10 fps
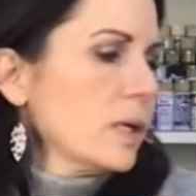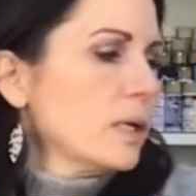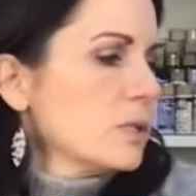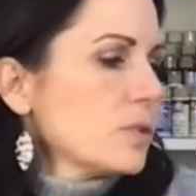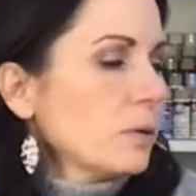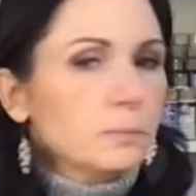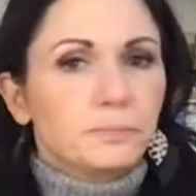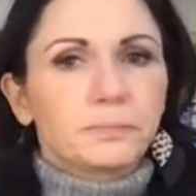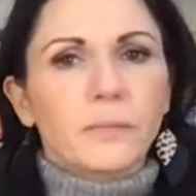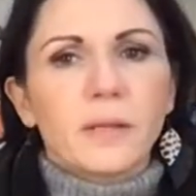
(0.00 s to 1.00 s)
So
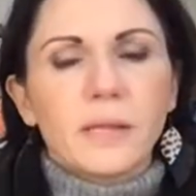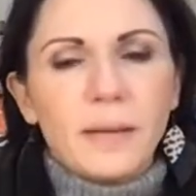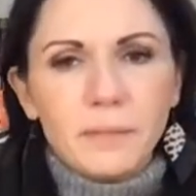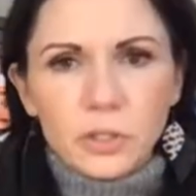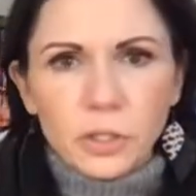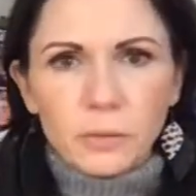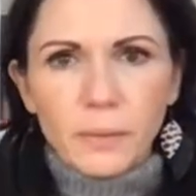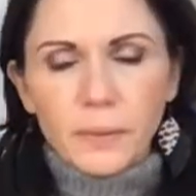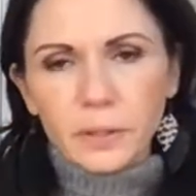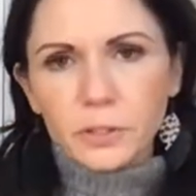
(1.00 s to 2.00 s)
let me show you what
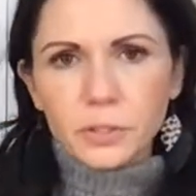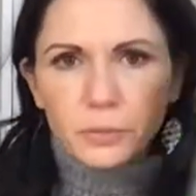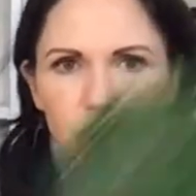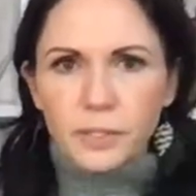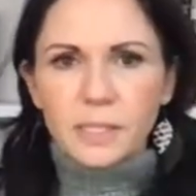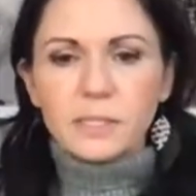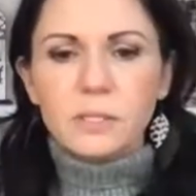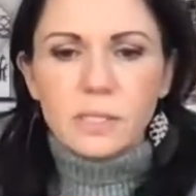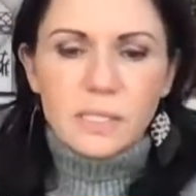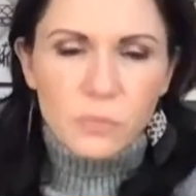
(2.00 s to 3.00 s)
we're going to do. This
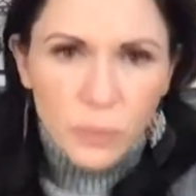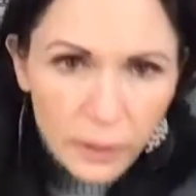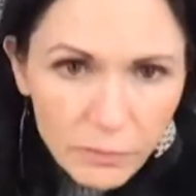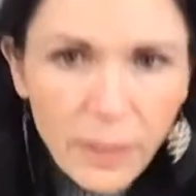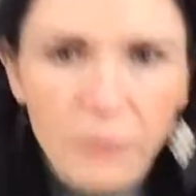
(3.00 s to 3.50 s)
is one of my